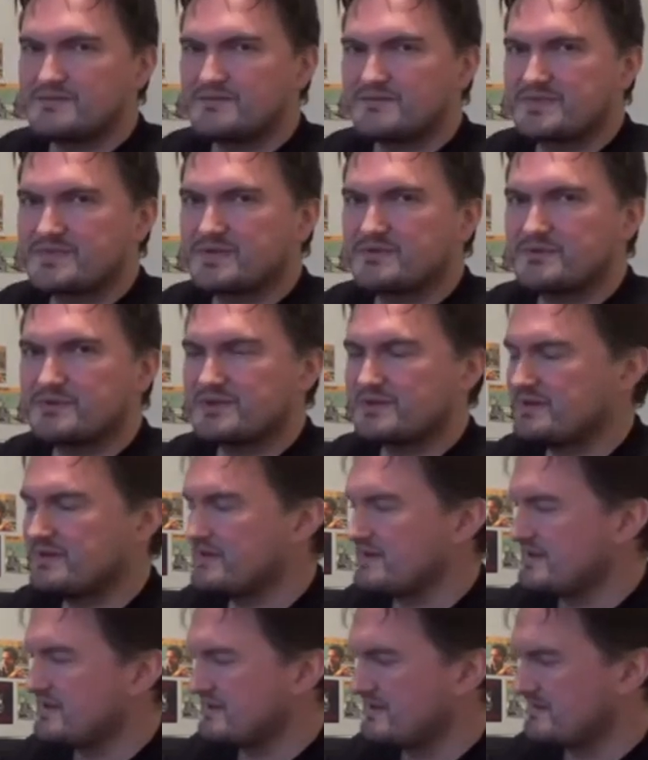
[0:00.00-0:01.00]
So what?
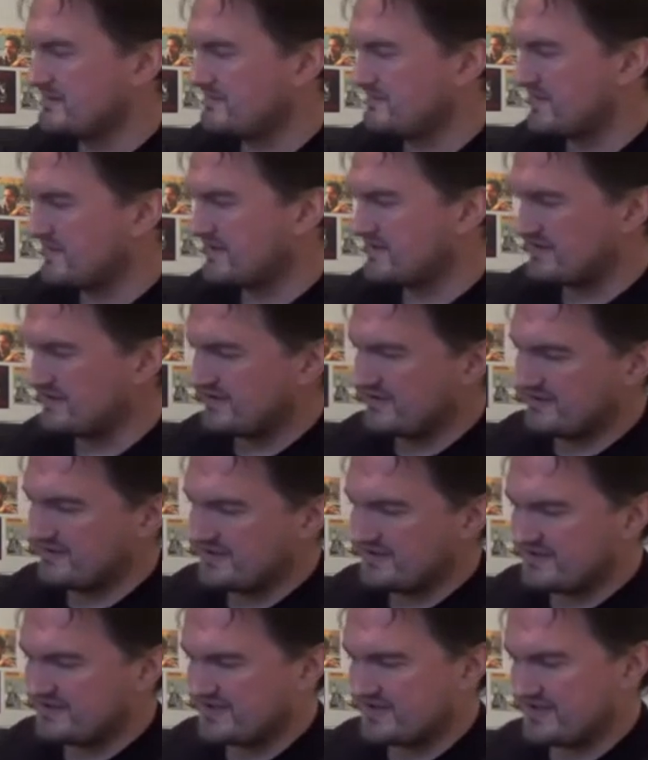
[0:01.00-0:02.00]
Because on
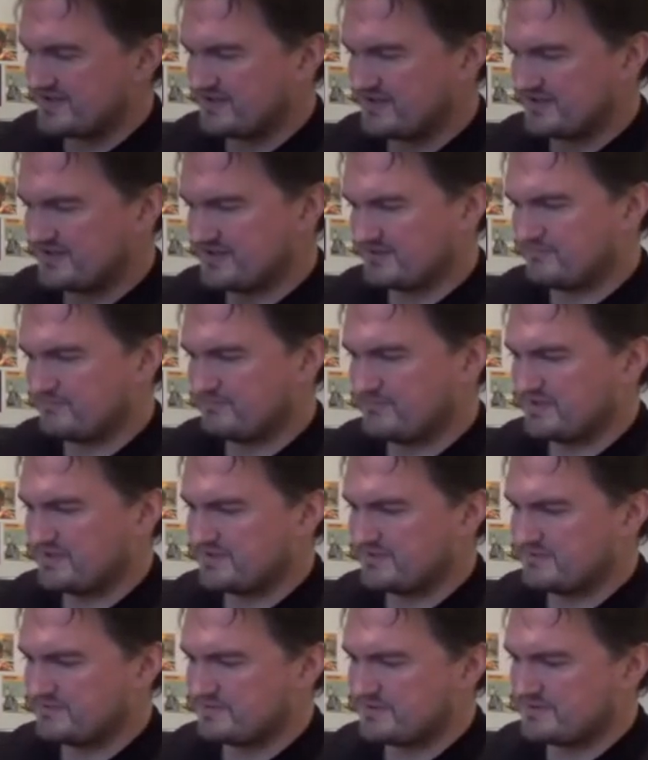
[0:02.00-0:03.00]
this side, it's just,
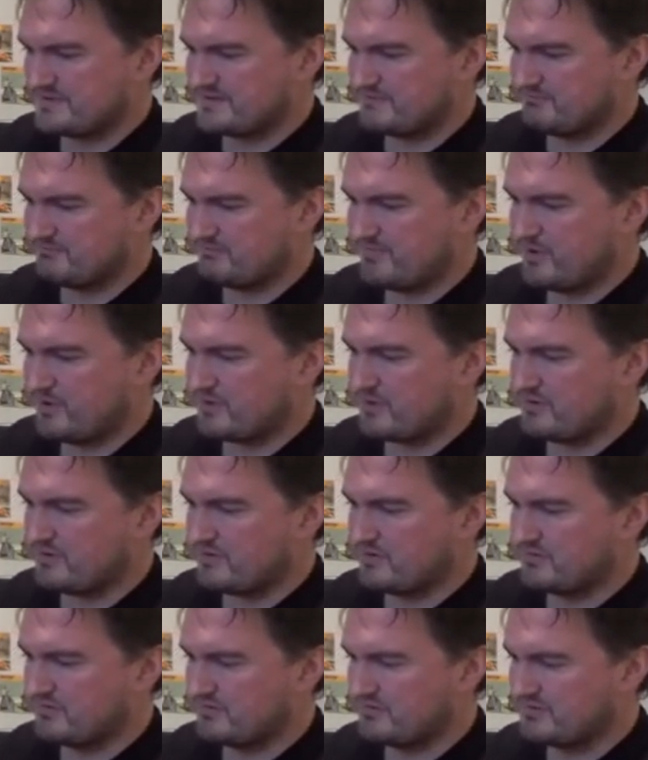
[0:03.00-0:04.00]
it's
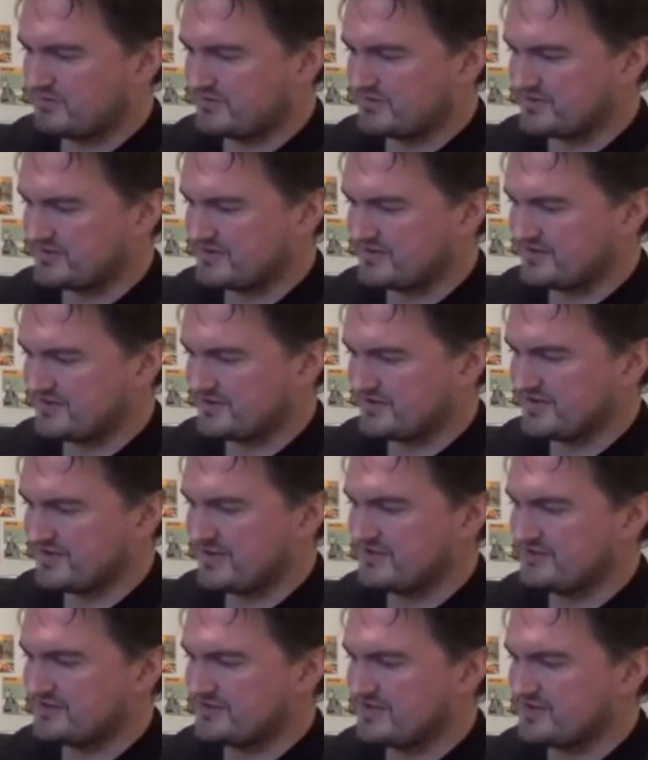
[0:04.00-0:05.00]
boggle. It just
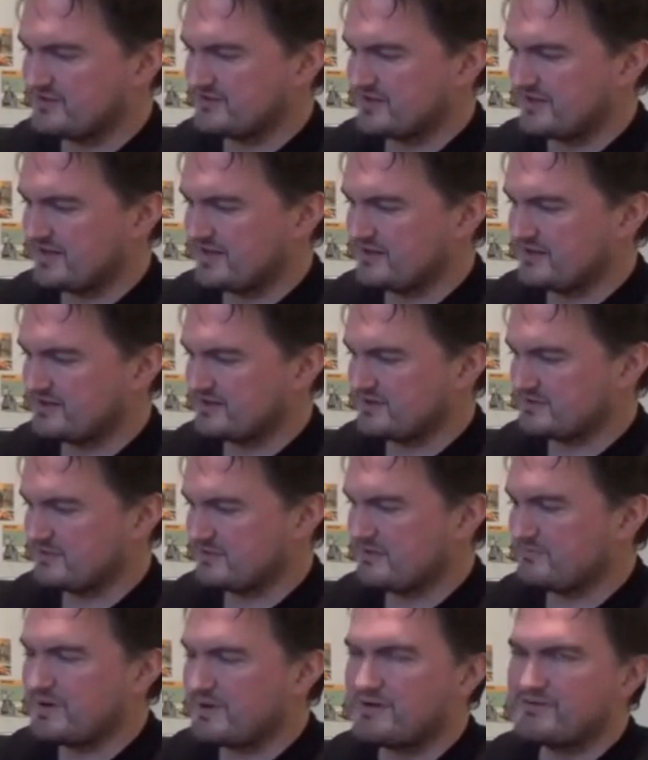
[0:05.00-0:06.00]
gives you like,
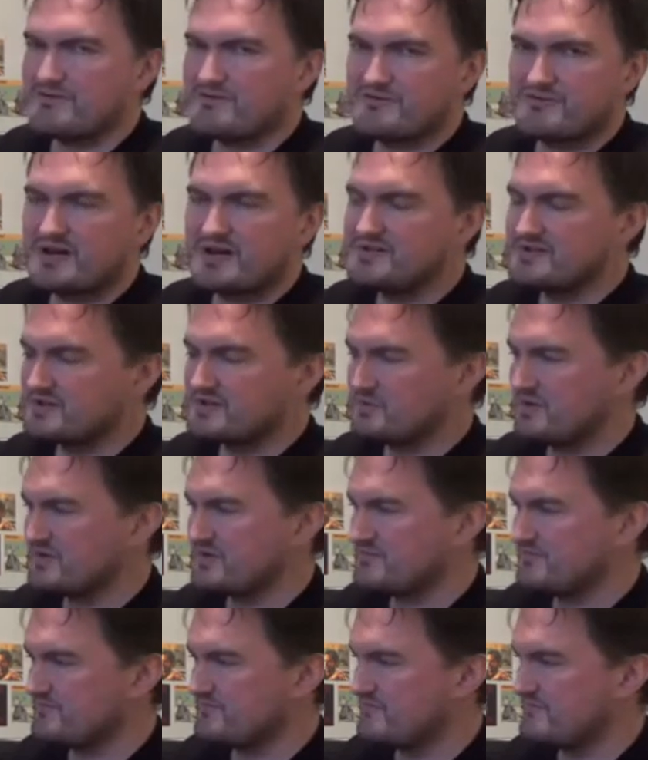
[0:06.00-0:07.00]
it paraphrases
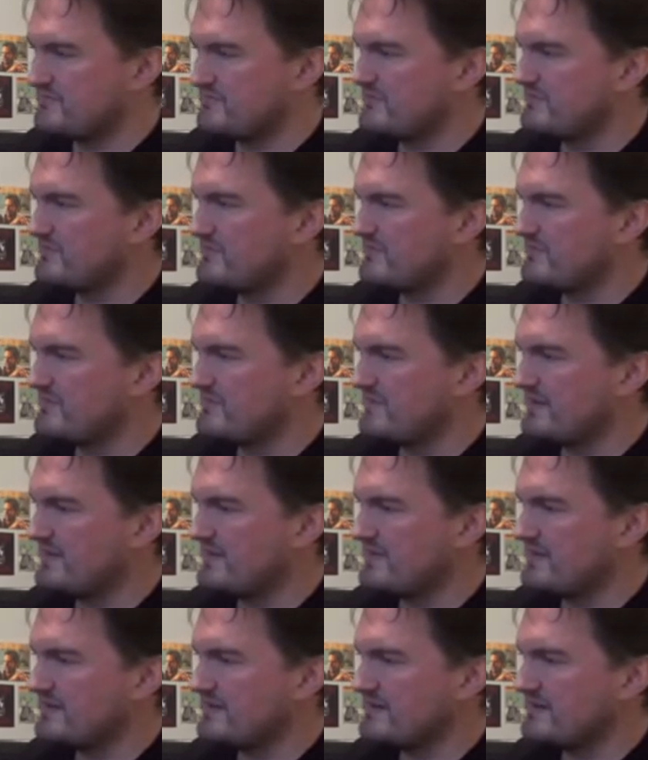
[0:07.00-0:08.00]
what's
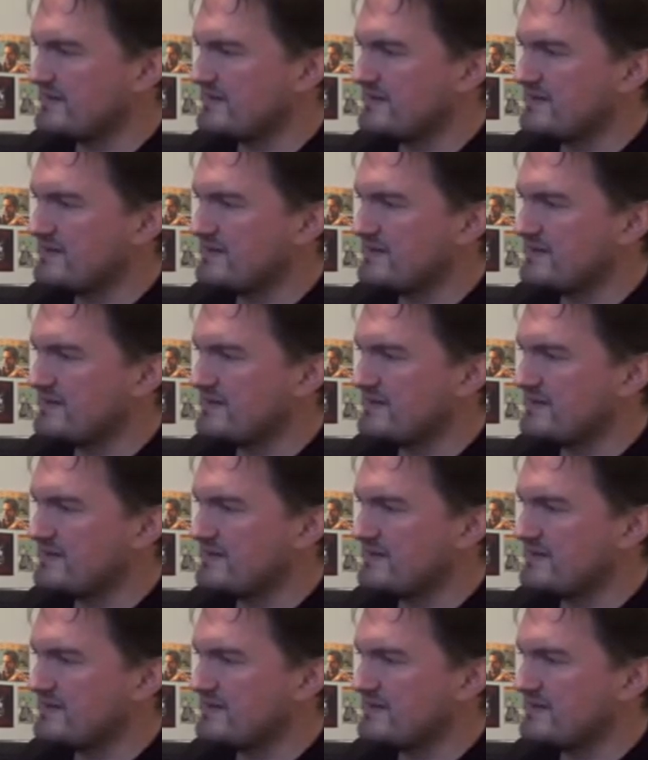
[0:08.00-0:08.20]
in there.